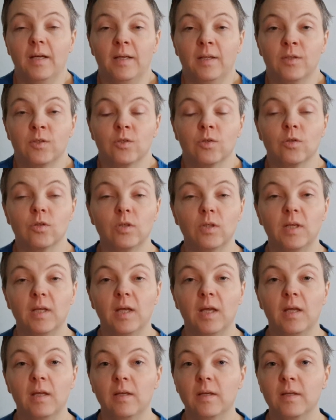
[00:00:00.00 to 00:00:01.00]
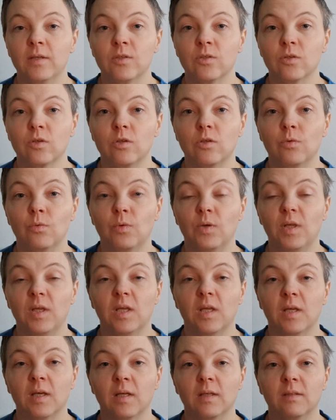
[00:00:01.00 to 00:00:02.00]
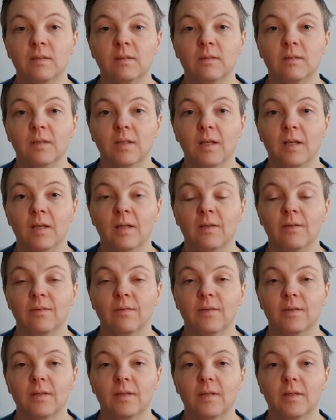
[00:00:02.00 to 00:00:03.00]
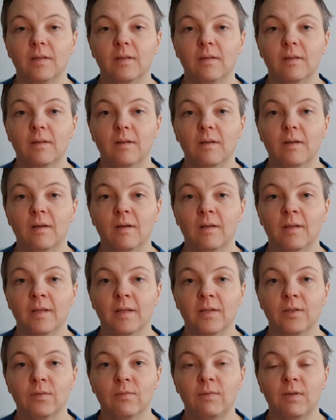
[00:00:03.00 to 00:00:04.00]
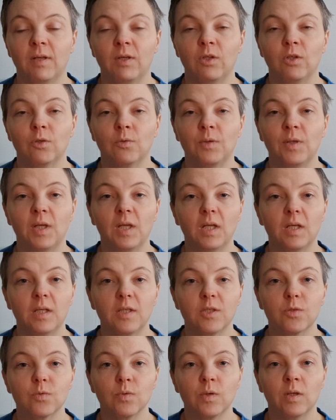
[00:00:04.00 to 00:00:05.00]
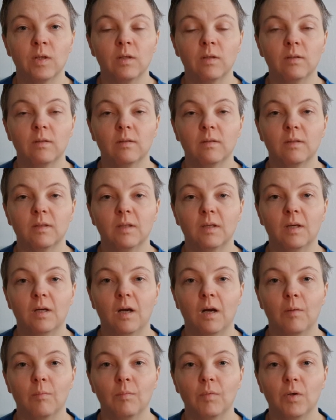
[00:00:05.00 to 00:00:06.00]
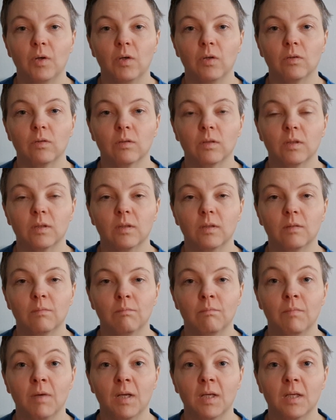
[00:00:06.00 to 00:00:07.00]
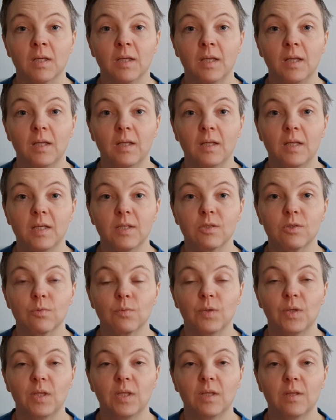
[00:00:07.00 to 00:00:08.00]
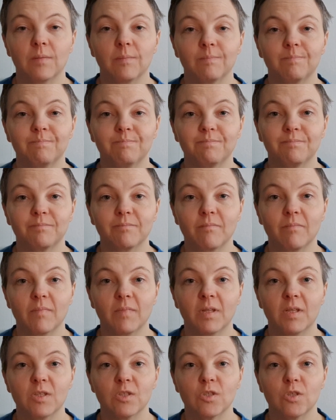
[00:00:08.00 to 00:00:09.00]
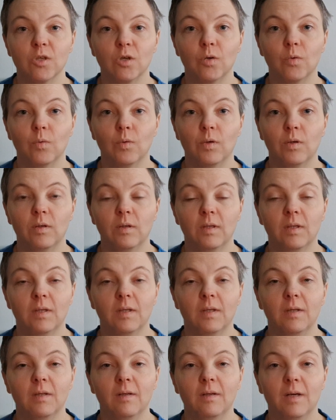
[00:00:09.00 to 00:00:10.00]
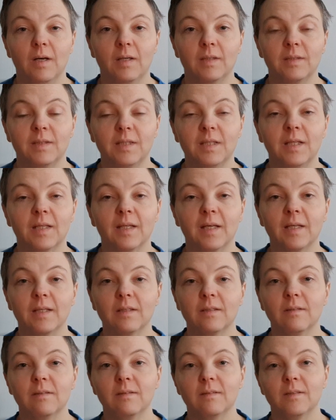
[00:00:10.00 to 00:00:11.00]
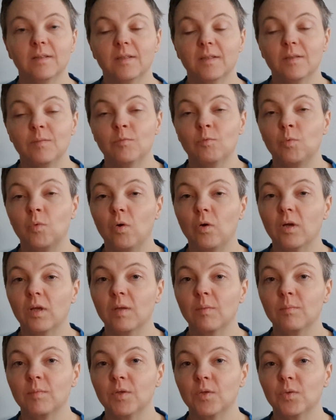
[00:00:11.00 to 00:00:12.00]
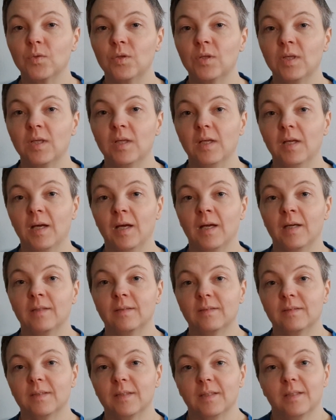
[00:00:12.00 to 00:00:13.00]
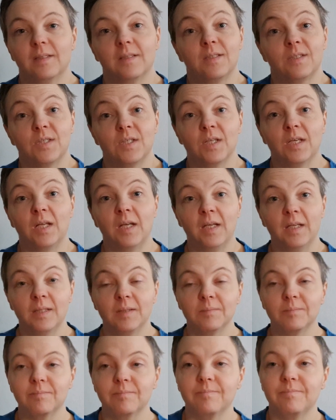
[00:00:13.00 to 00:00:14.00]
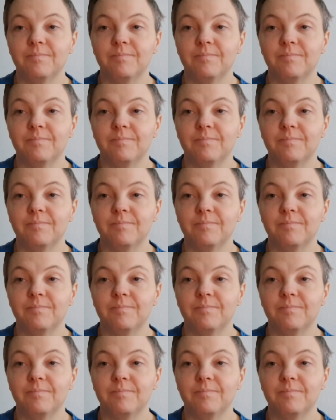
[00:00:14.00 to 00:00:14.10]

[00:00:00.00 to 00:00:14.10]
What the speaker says: enjoy your day, enjoy your weekend, and another video in English will come on Monday next week. So, until then, walk in beauty and xingeling.